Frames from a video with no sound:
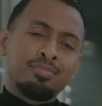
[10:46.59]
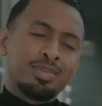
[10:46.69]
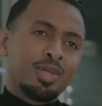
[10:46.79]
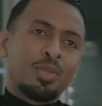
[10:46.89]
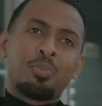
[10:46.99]

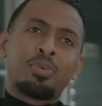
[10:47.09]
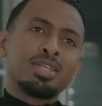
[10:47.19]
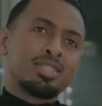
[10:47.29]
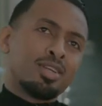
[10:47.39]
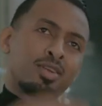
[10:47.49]
you know, the
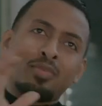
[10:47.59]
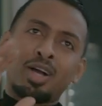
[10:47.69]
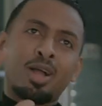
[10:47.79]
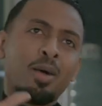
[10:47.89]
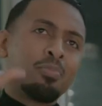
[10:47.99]
president of
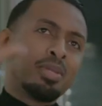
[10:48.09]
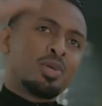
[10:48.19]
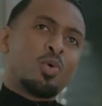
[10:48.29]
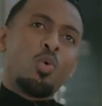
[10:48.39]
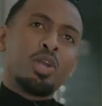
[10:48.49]
a
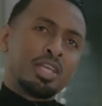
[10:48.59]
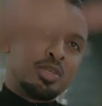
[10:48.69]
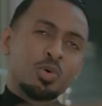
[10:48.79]
company calling